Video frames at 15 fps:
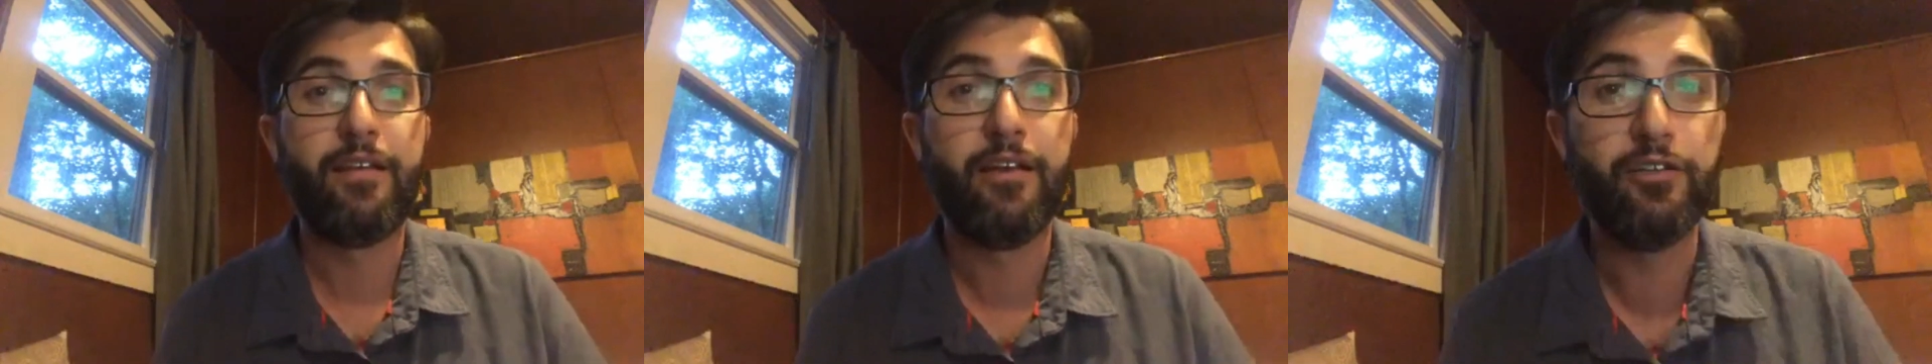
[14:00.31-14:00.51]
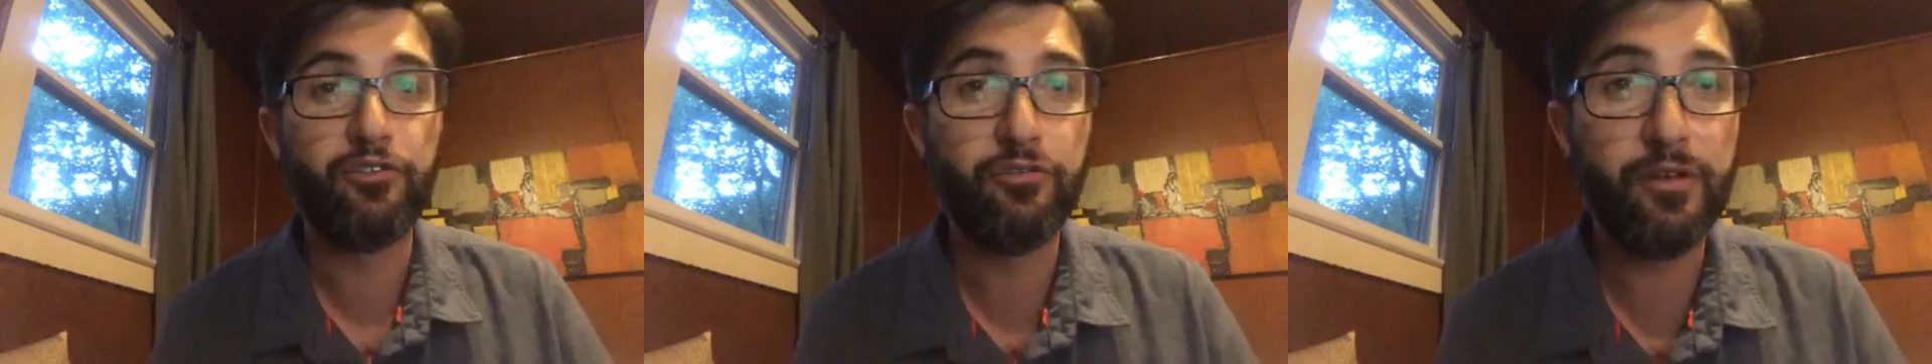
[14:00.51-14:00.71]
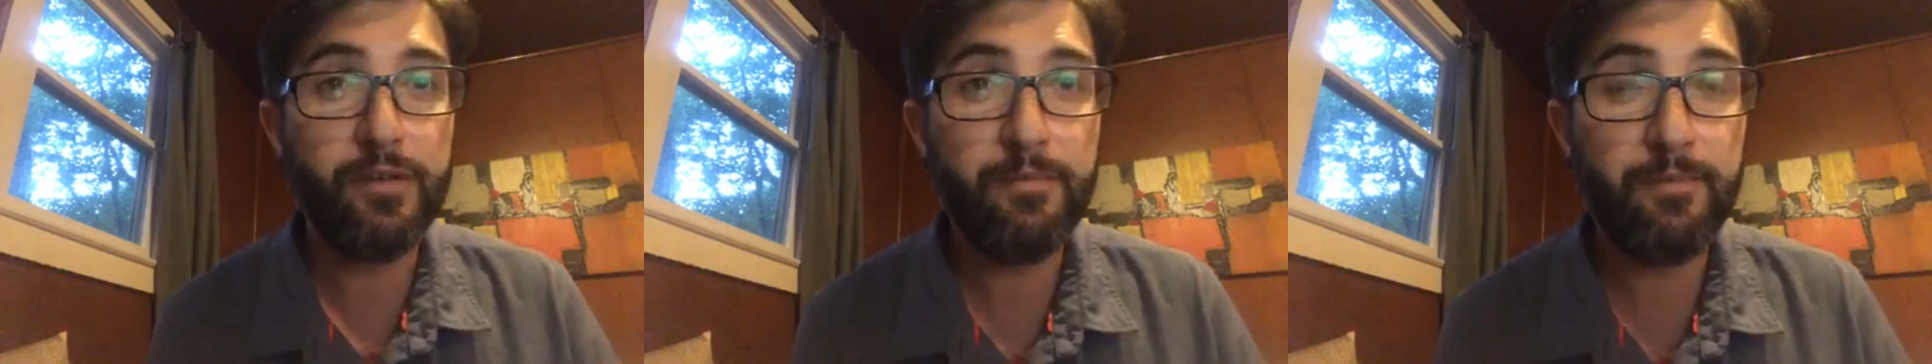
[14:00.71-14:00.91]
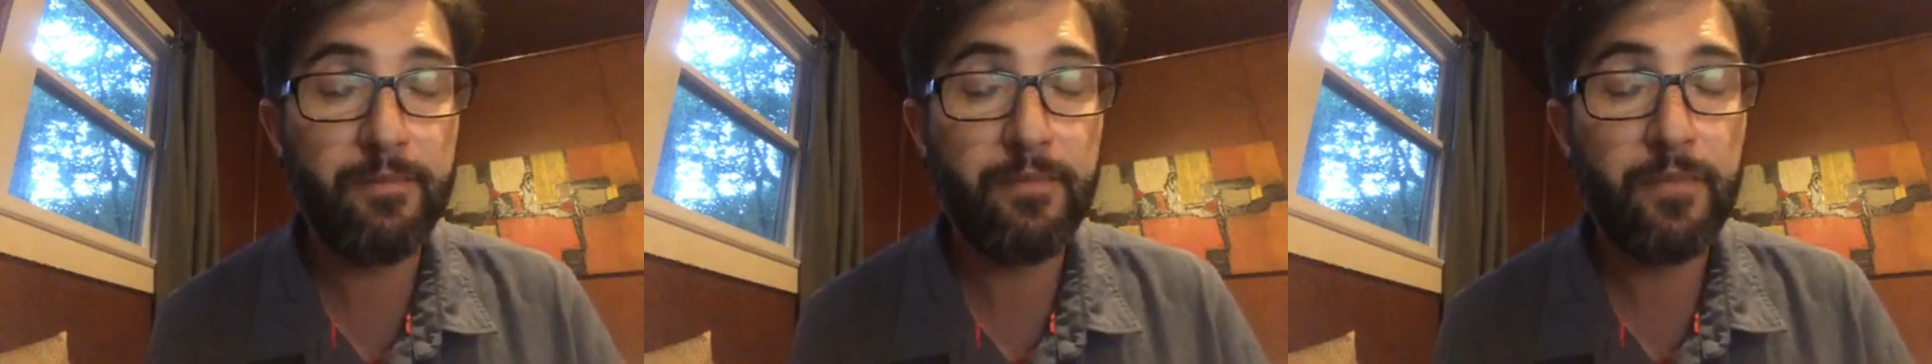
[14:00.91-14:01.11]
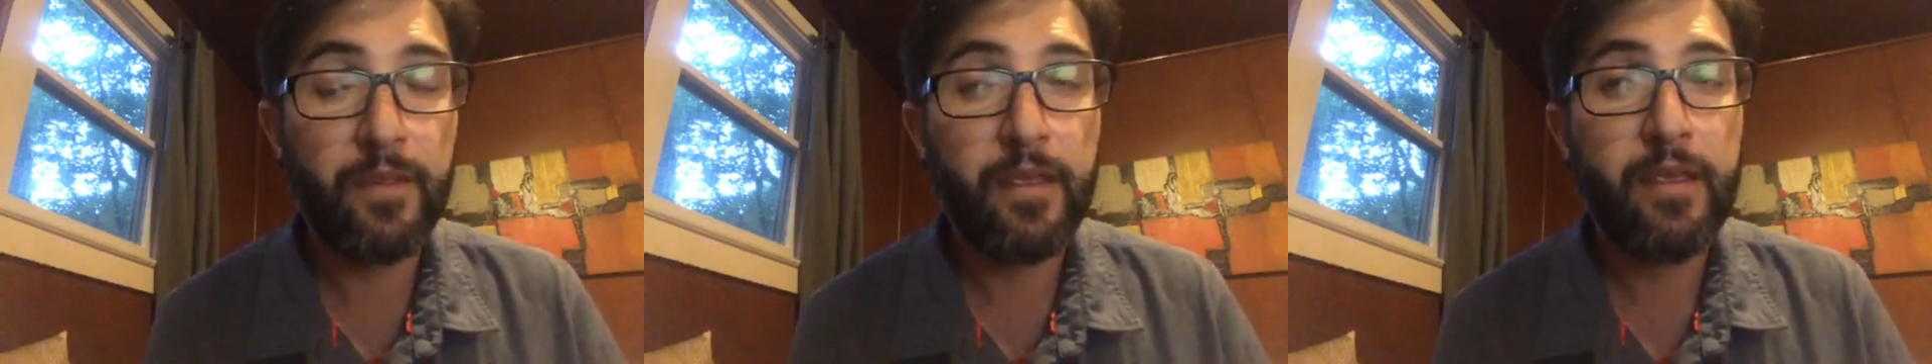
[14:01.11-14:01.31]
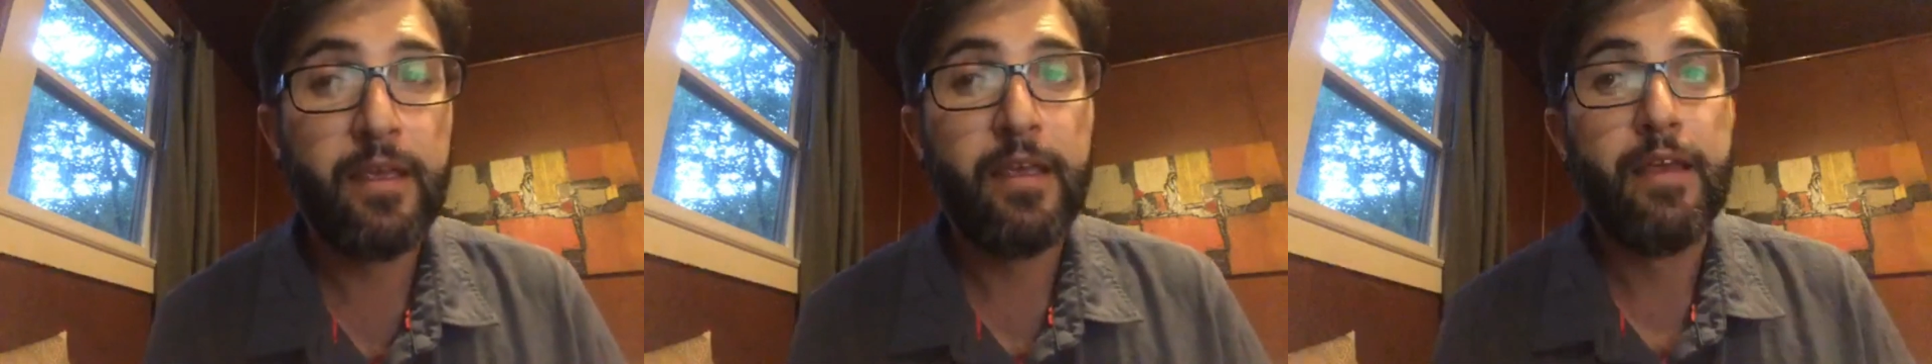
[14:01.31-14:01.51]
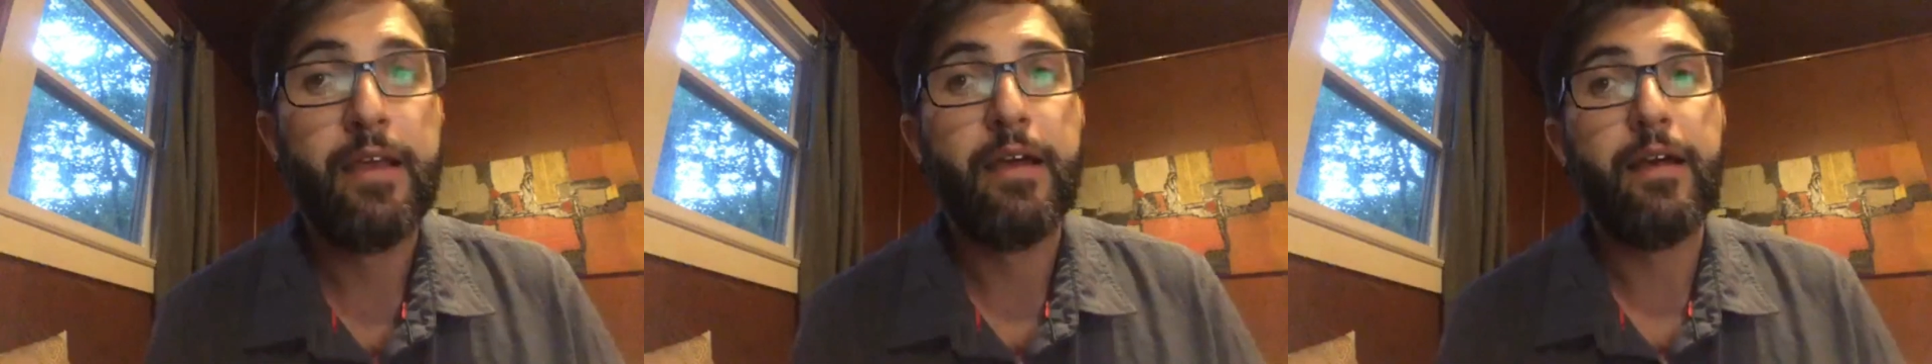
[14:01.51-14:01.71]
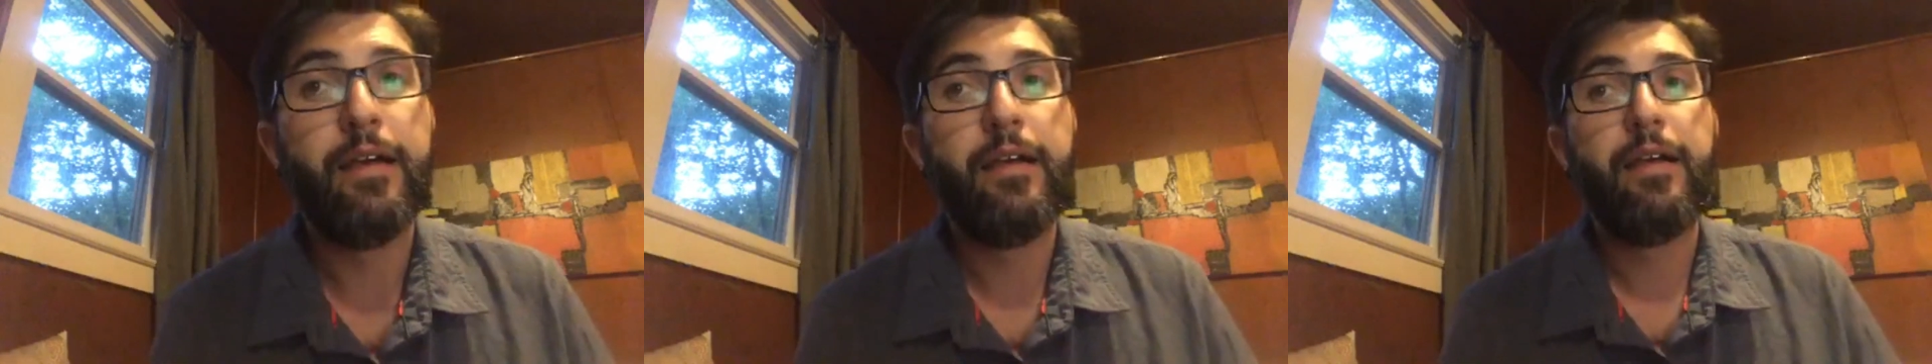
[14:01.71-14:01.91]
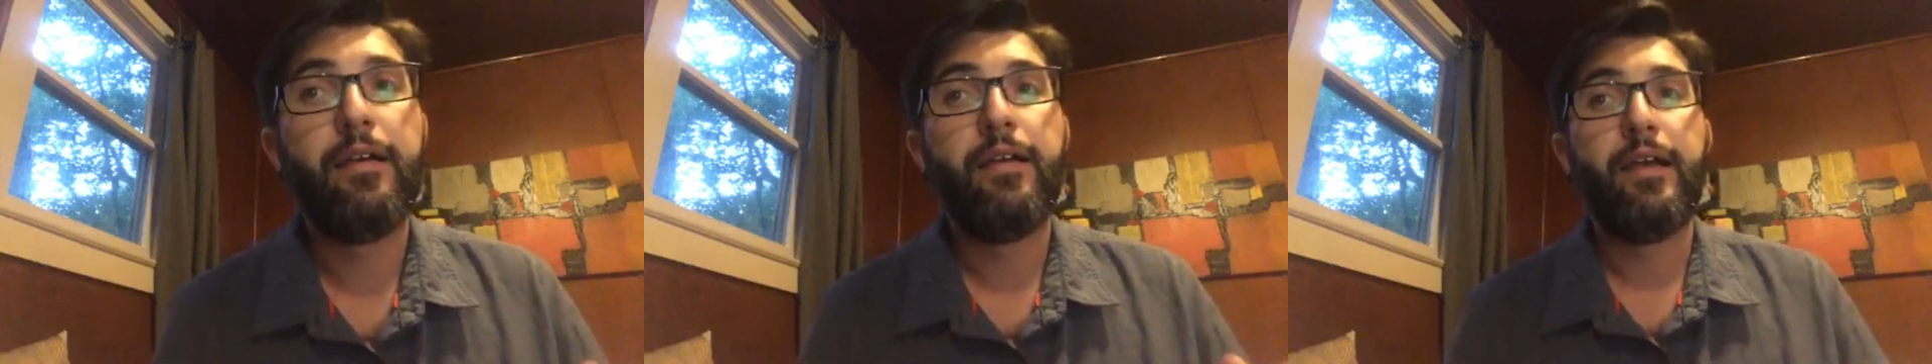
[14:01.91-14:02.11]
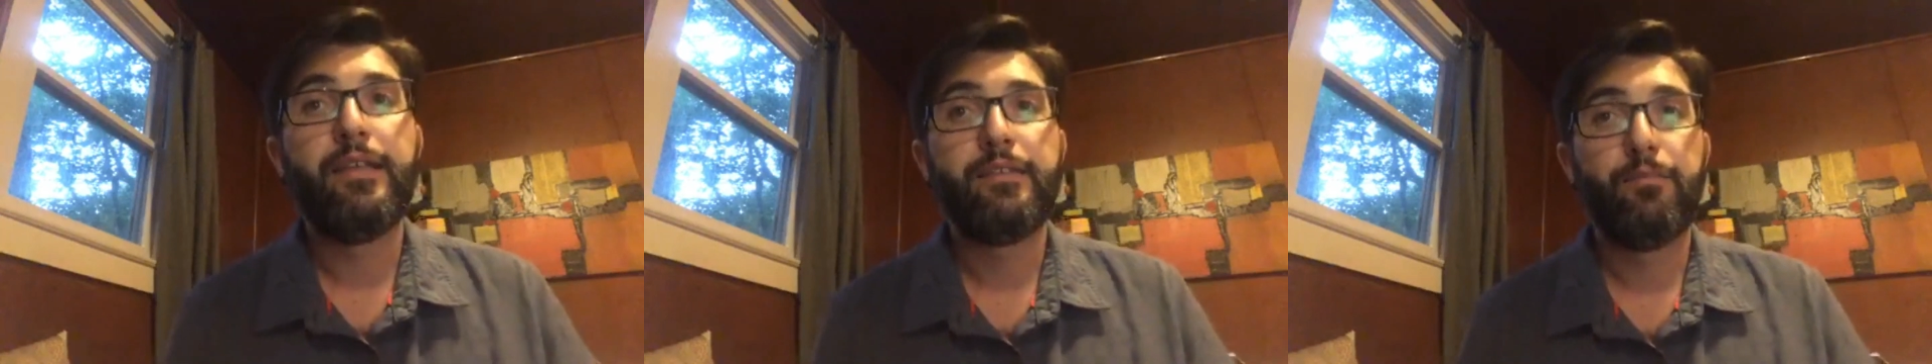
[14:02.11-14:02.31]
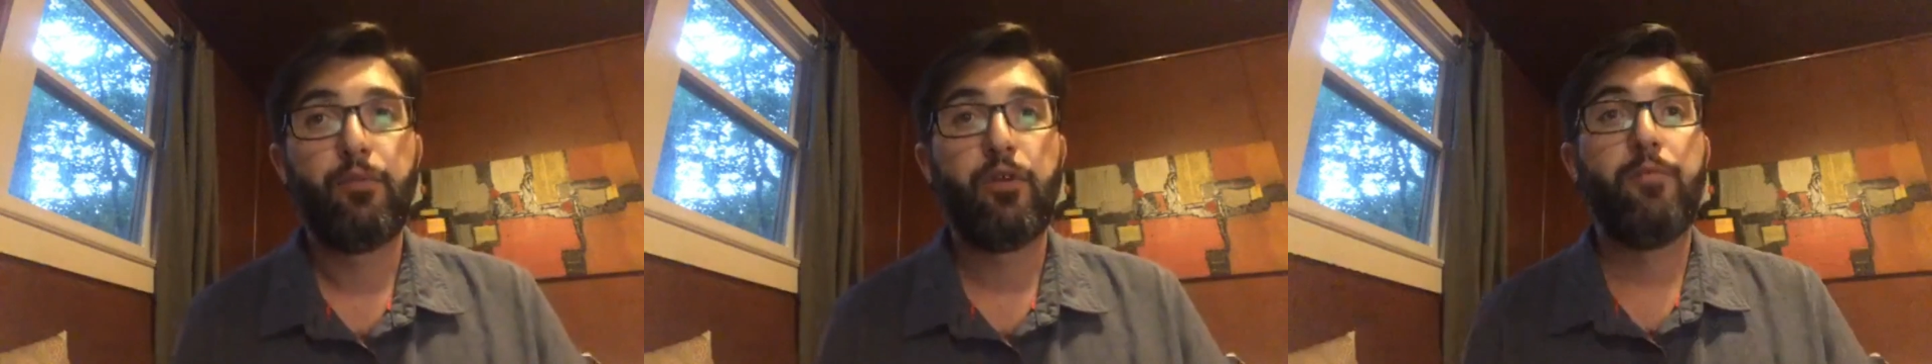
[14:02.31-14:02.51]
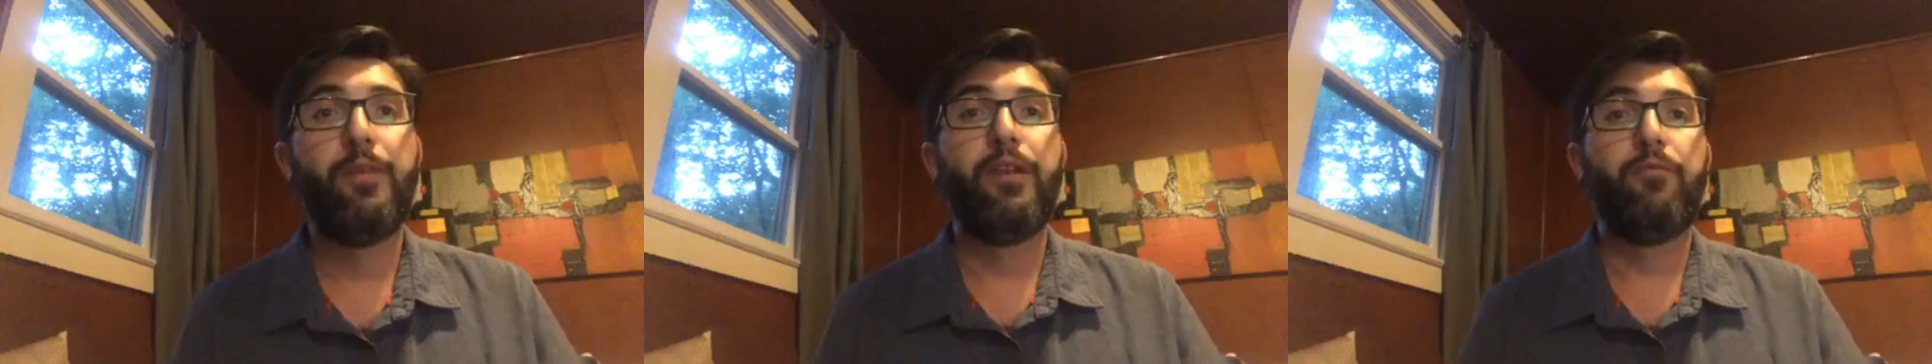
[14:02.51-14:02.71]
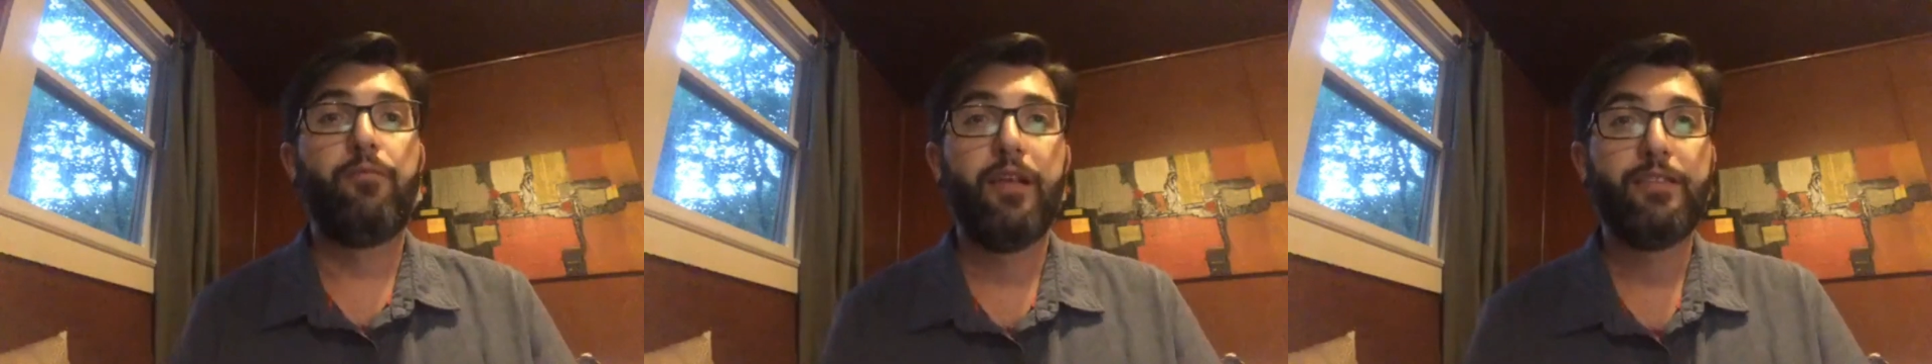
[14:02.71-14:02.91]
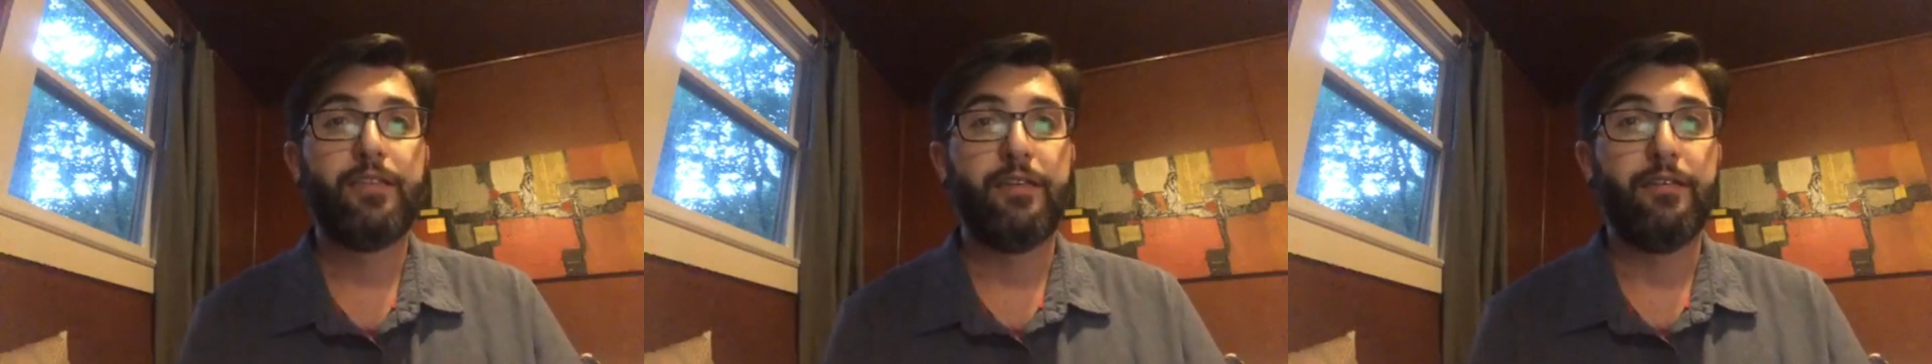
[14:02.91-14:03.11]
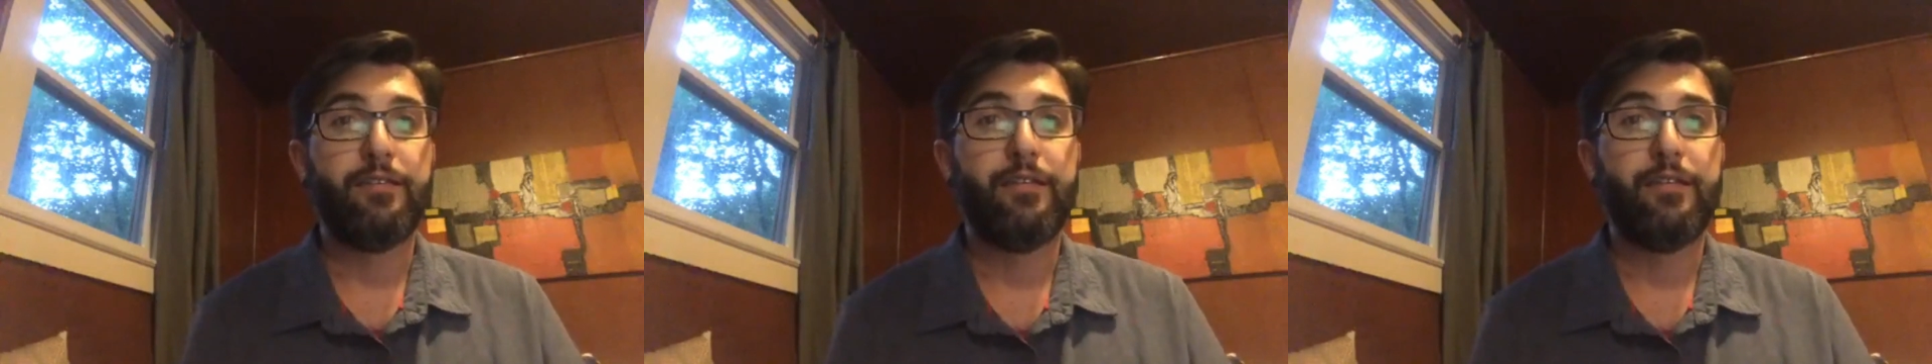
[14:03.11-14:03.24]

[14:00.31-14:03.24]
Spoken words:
country as a permanent resident.